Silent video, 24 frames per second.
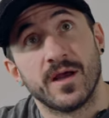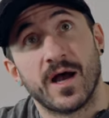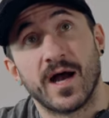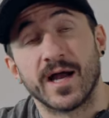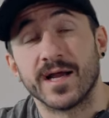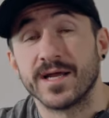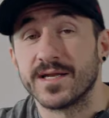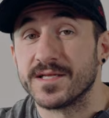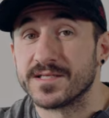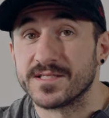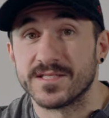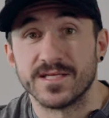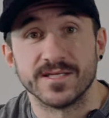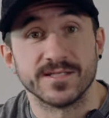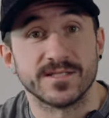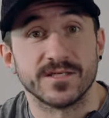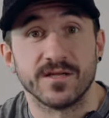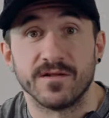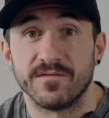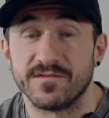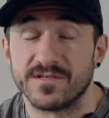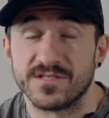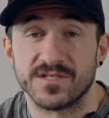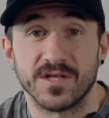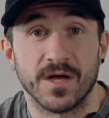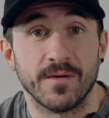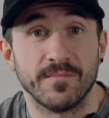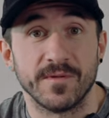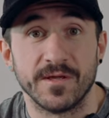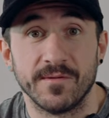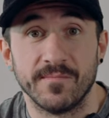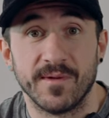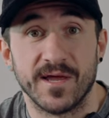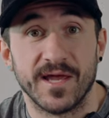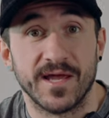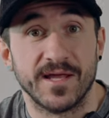I got a sensitive
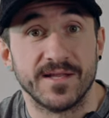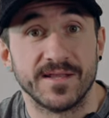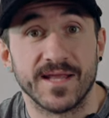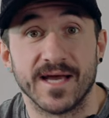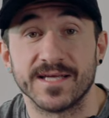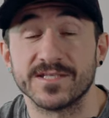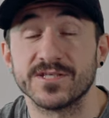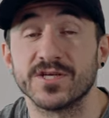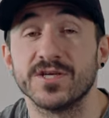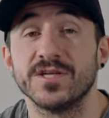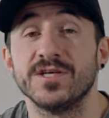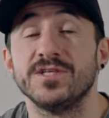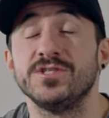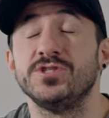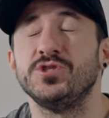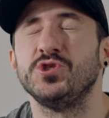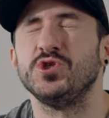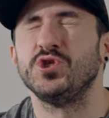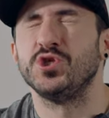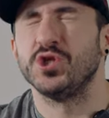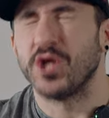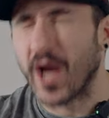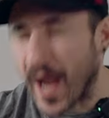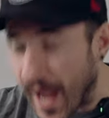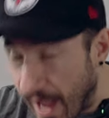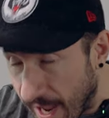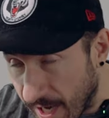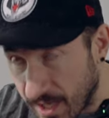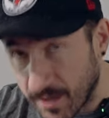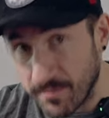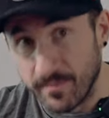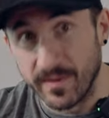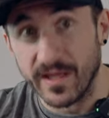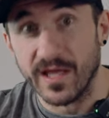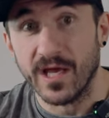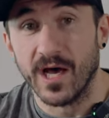stomach, man. That's gonna
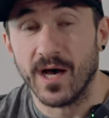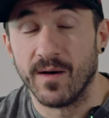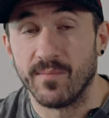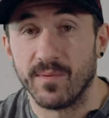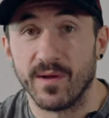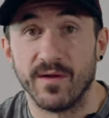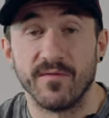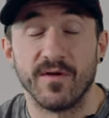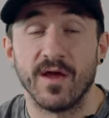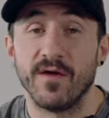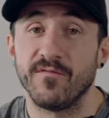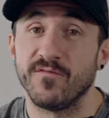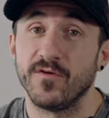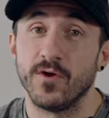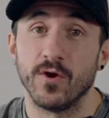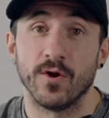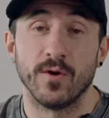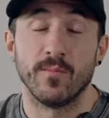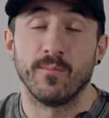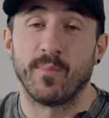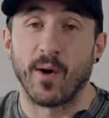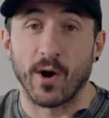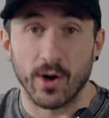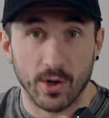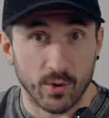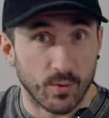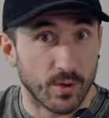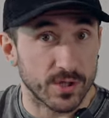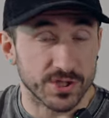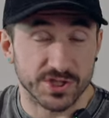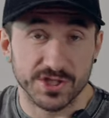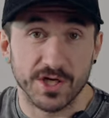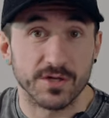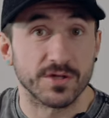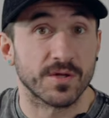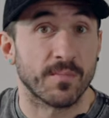jack me up. If, if you're
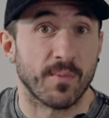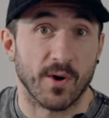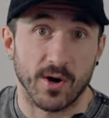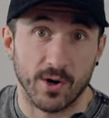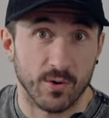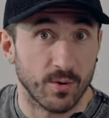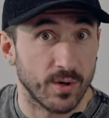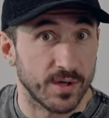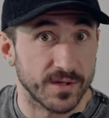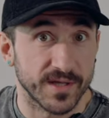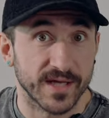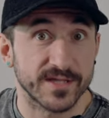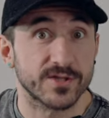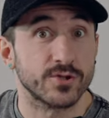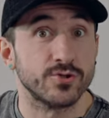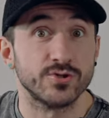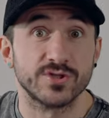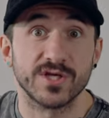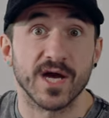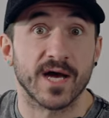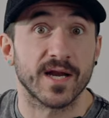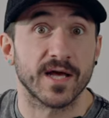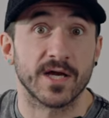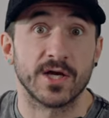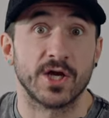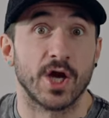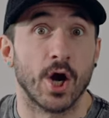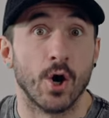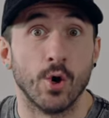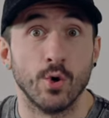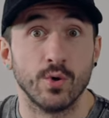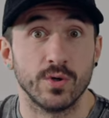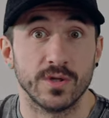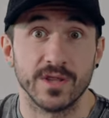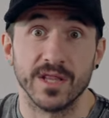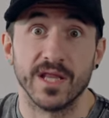Barquan, shout out to Barquan. That dude's got a
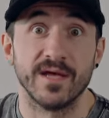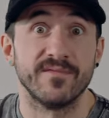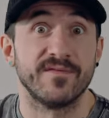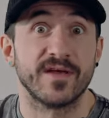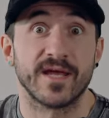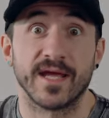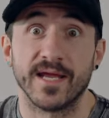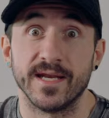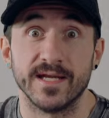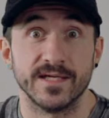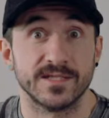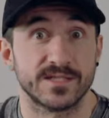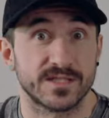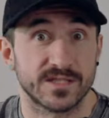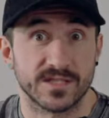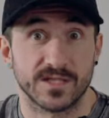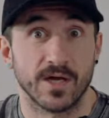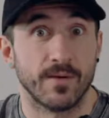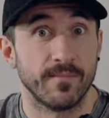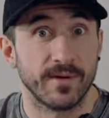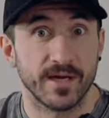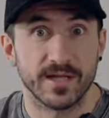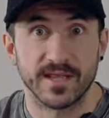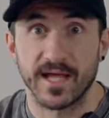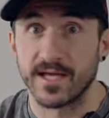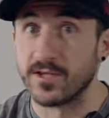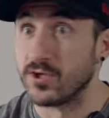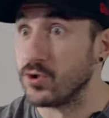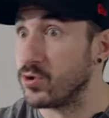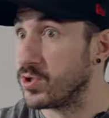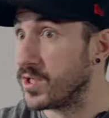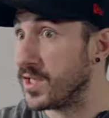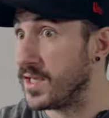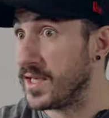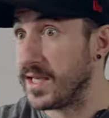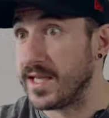goat living in his stomach. That
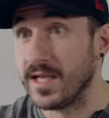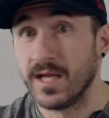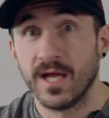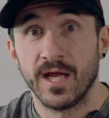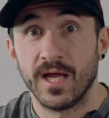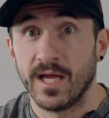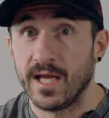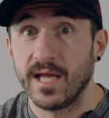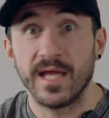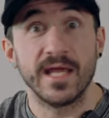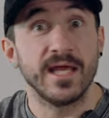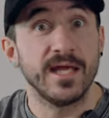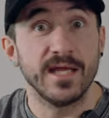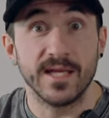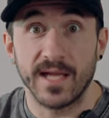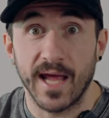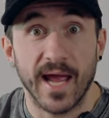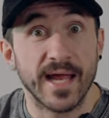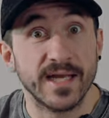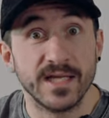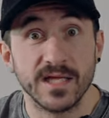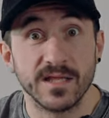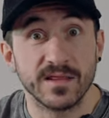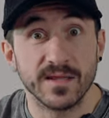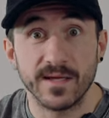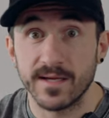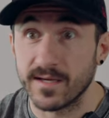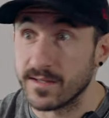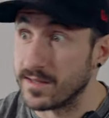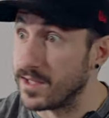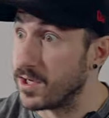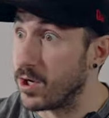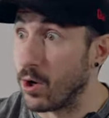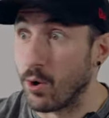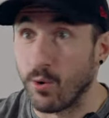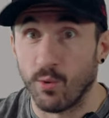dude can eat anything
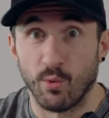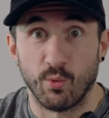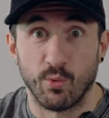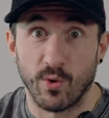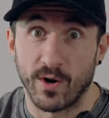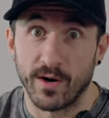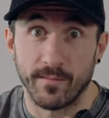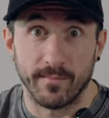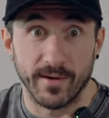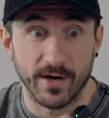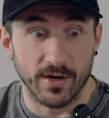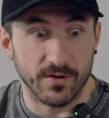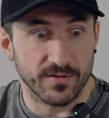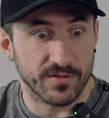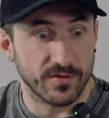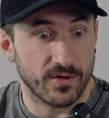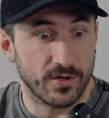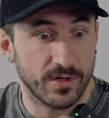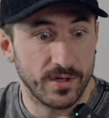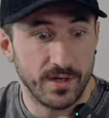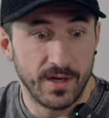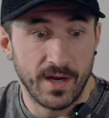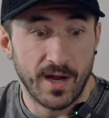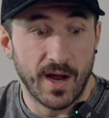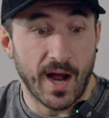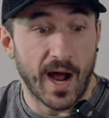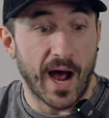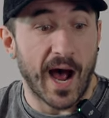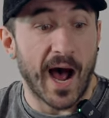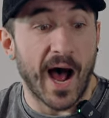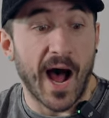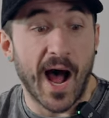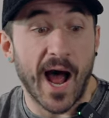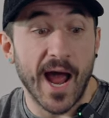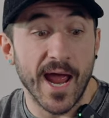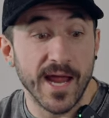and then go run a marathon.
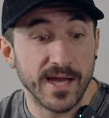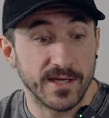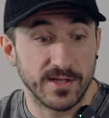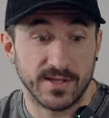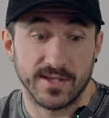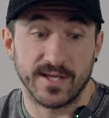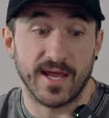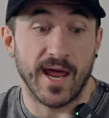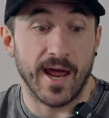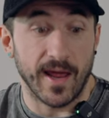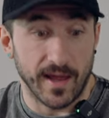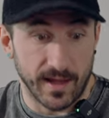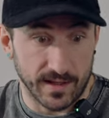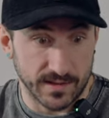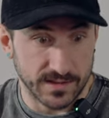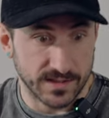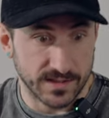I can't.